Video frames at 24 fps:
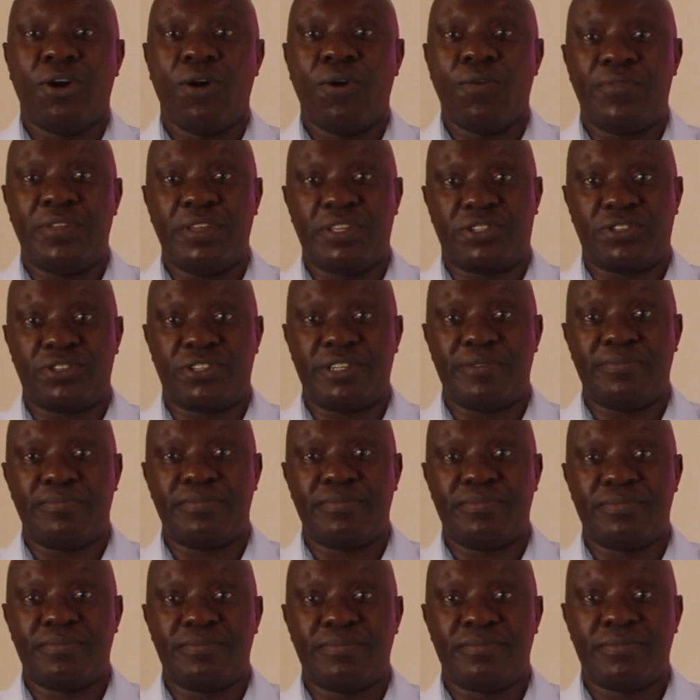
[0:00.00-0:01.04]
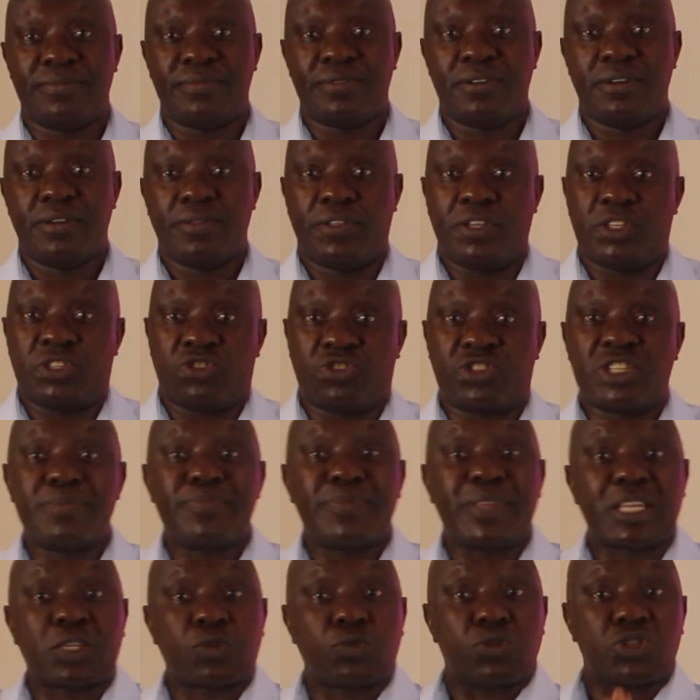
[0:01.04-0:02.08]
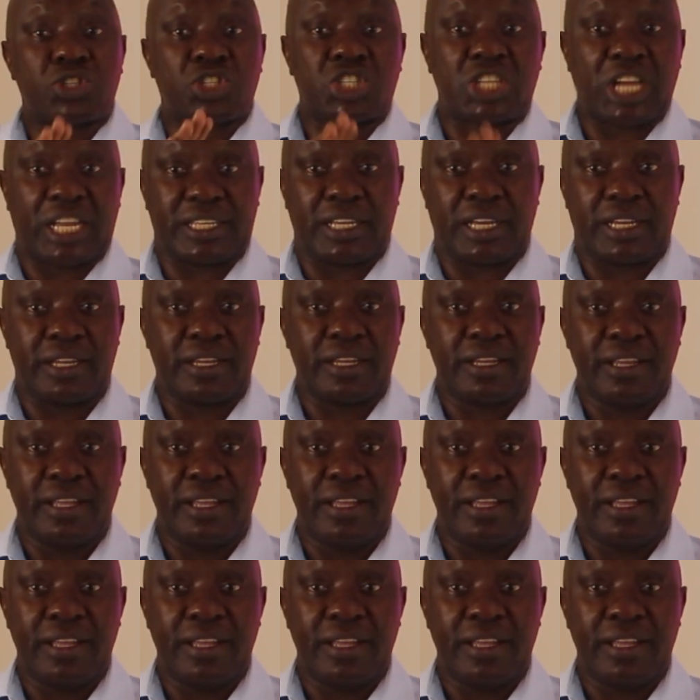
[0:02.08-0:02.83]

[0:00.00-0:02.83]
of the dream that was shattered,